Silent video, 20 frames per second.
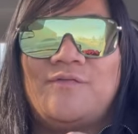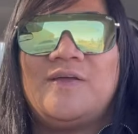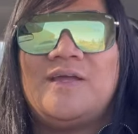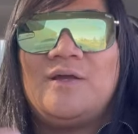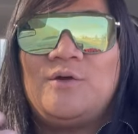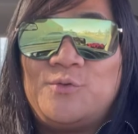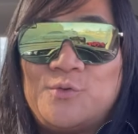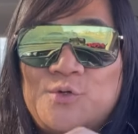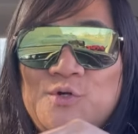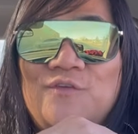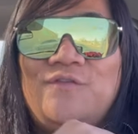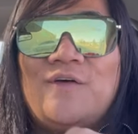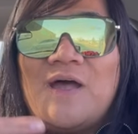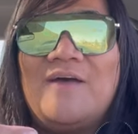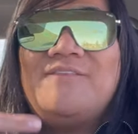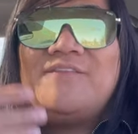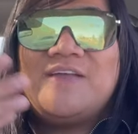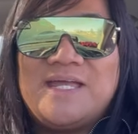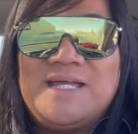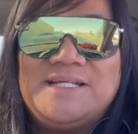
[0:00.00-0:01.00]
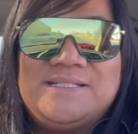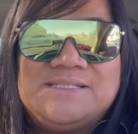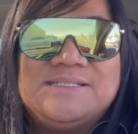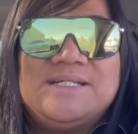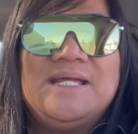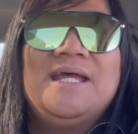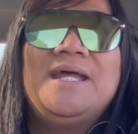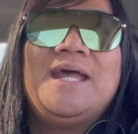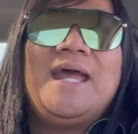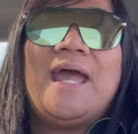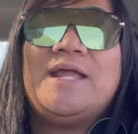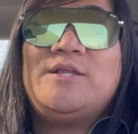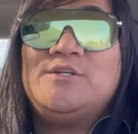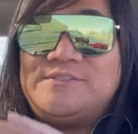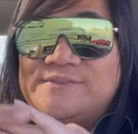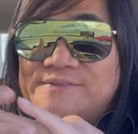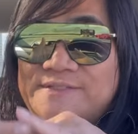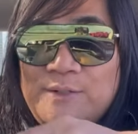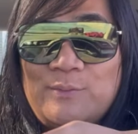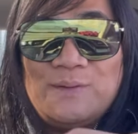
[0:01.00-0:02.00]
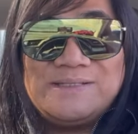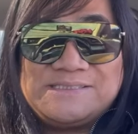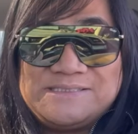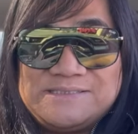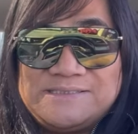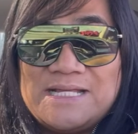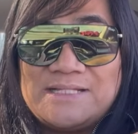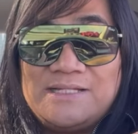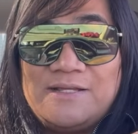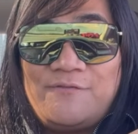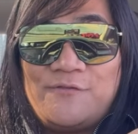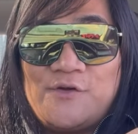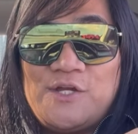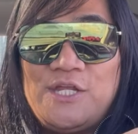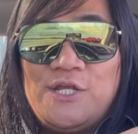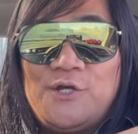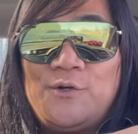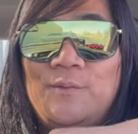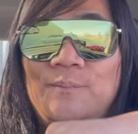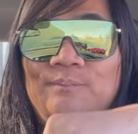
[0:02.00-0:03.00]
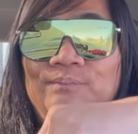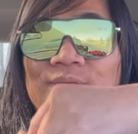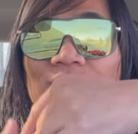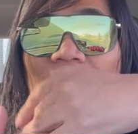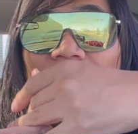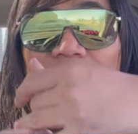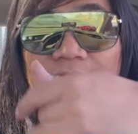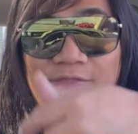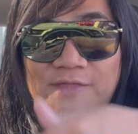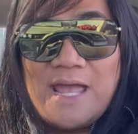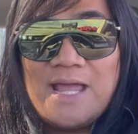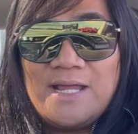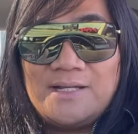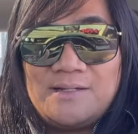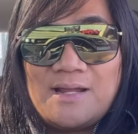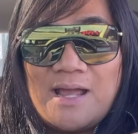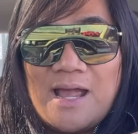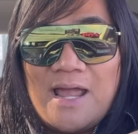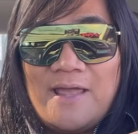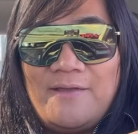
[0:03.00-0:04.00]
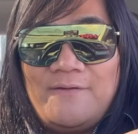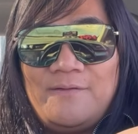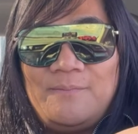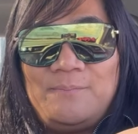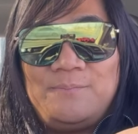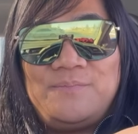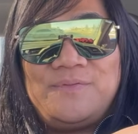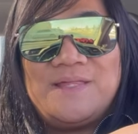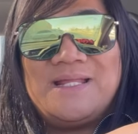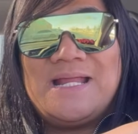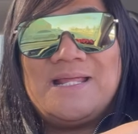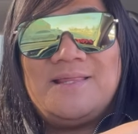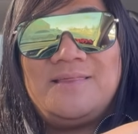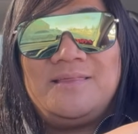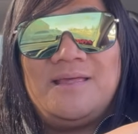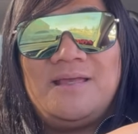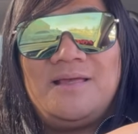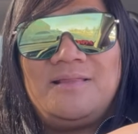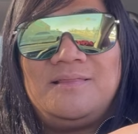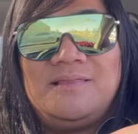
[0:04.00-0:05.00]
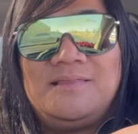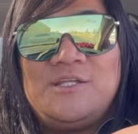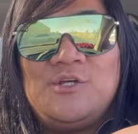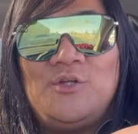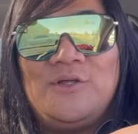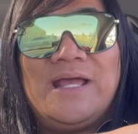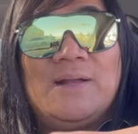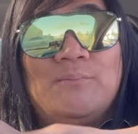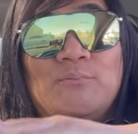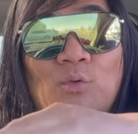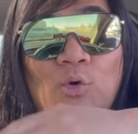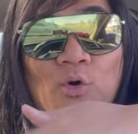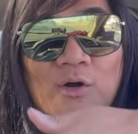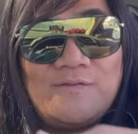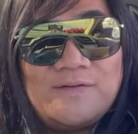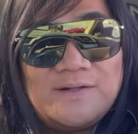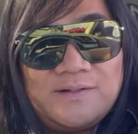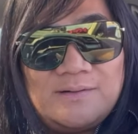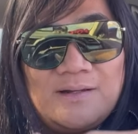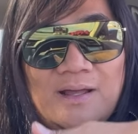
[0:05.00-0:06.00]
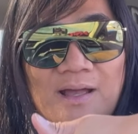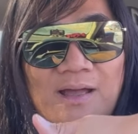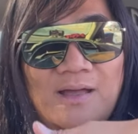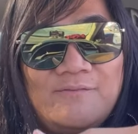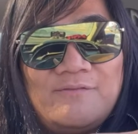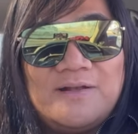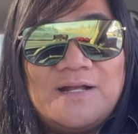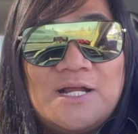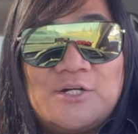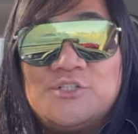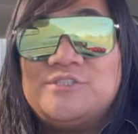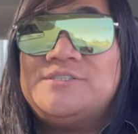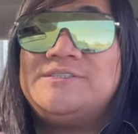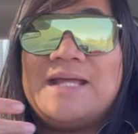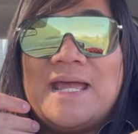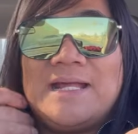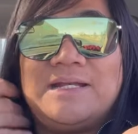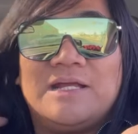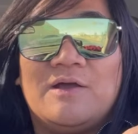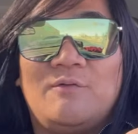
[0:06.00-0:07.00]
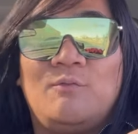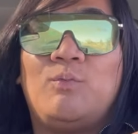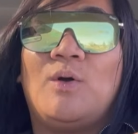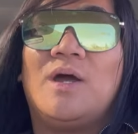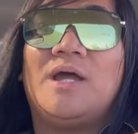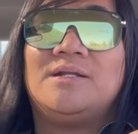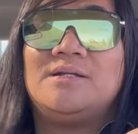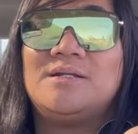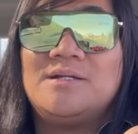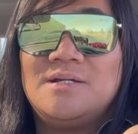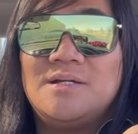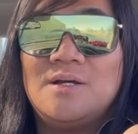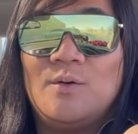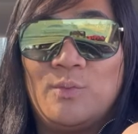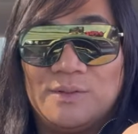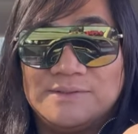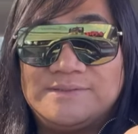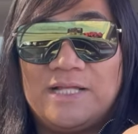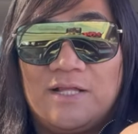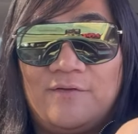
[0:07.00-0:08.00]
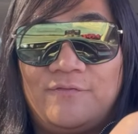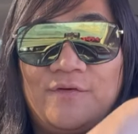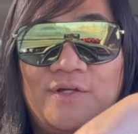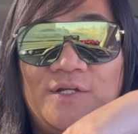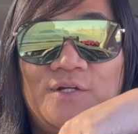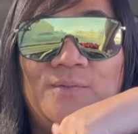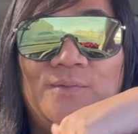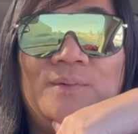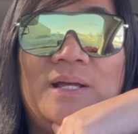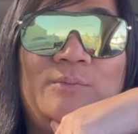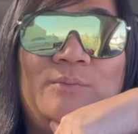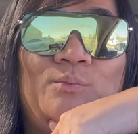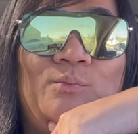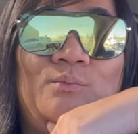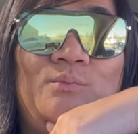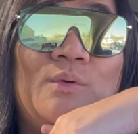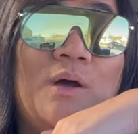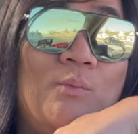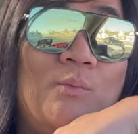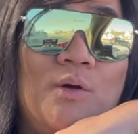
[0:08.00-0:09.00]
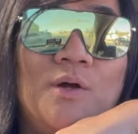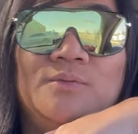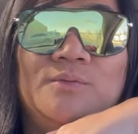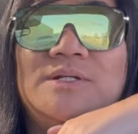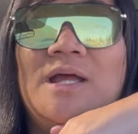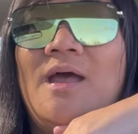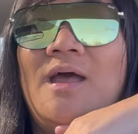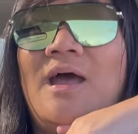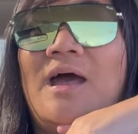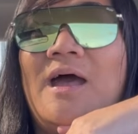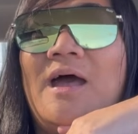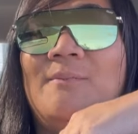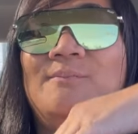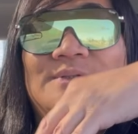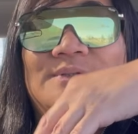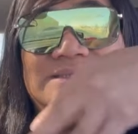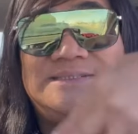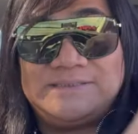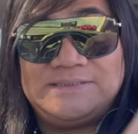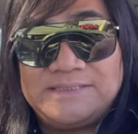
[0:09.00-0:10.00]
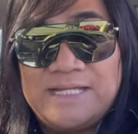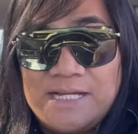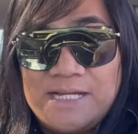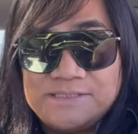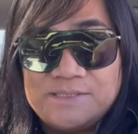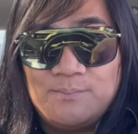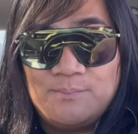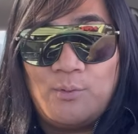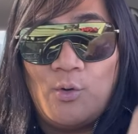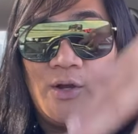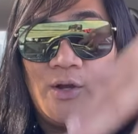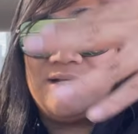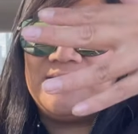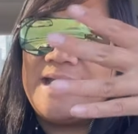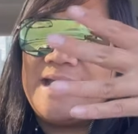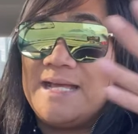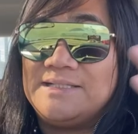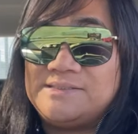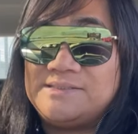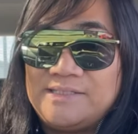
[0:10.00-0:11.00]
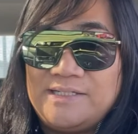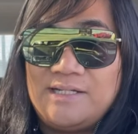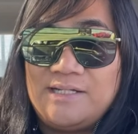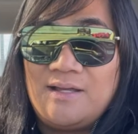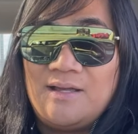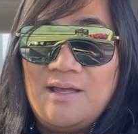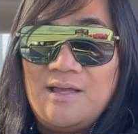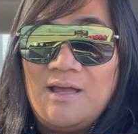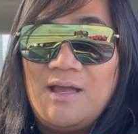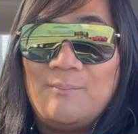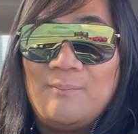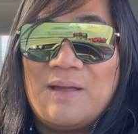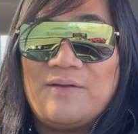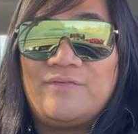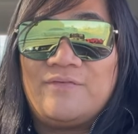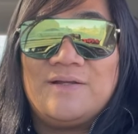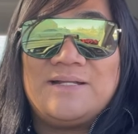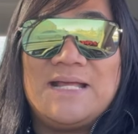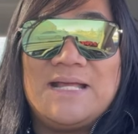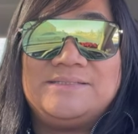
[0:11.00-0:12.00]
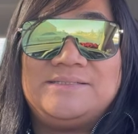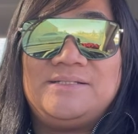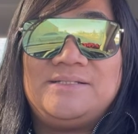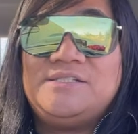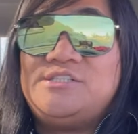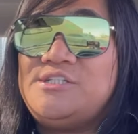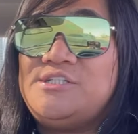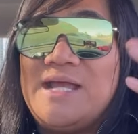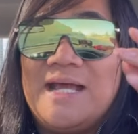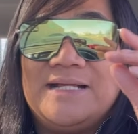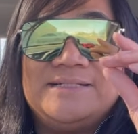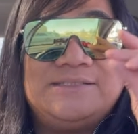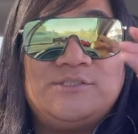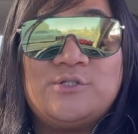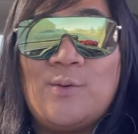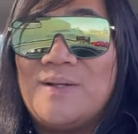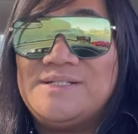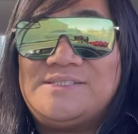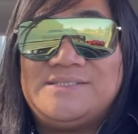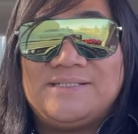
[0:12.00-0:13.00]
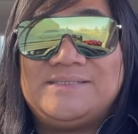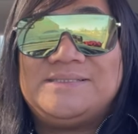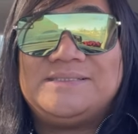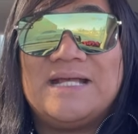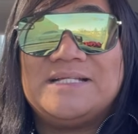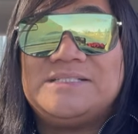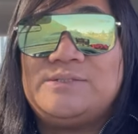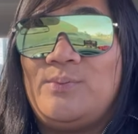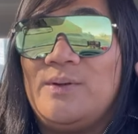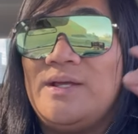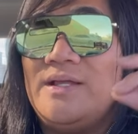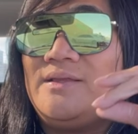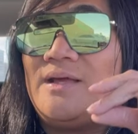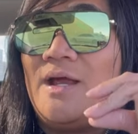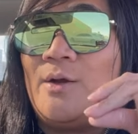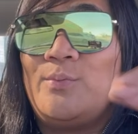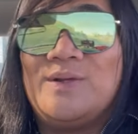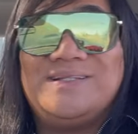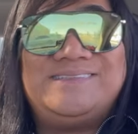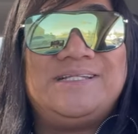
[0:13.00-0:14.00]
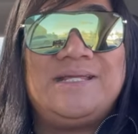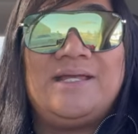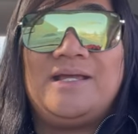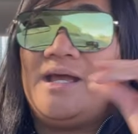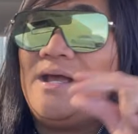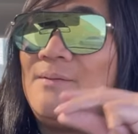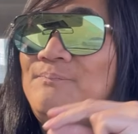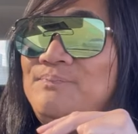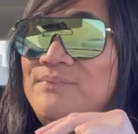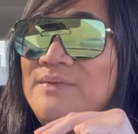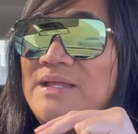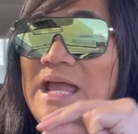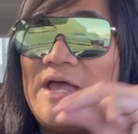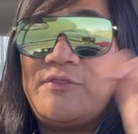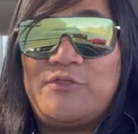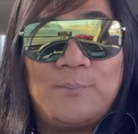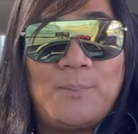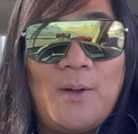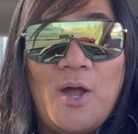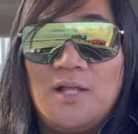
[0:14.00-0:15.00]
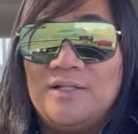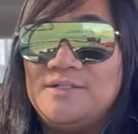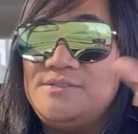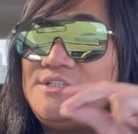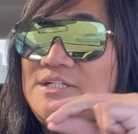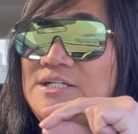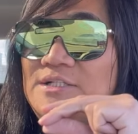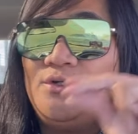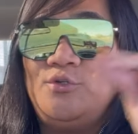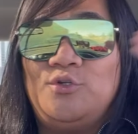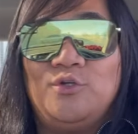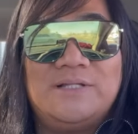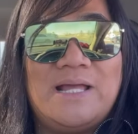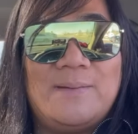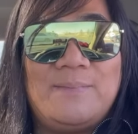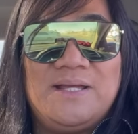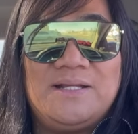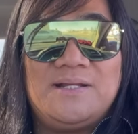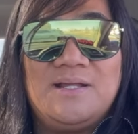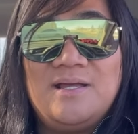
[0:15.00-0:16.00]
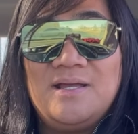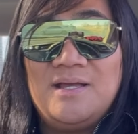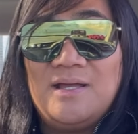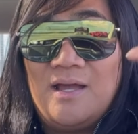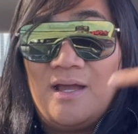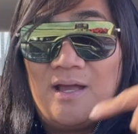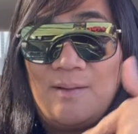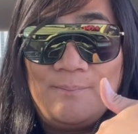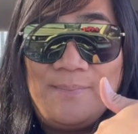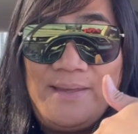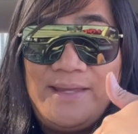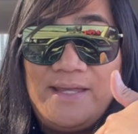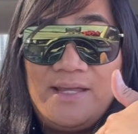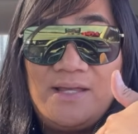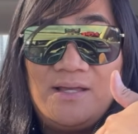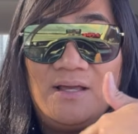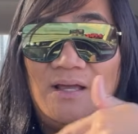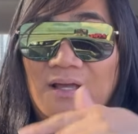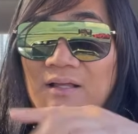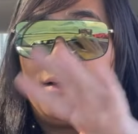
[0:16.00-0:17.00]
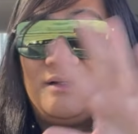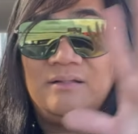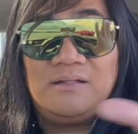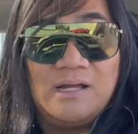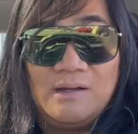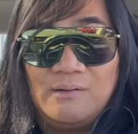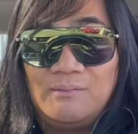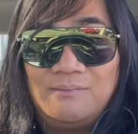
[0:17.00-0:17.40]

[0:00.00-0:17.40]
it, groove of it, and you see what's selling for you, then I then I think you'll get more of an, uh, of an understanding of what will sell for you and what won't. Um, just case in point, Nancy, my friend Nancy, she has so much success with Aritzia, Anthropologie, Lululemon. Me, no,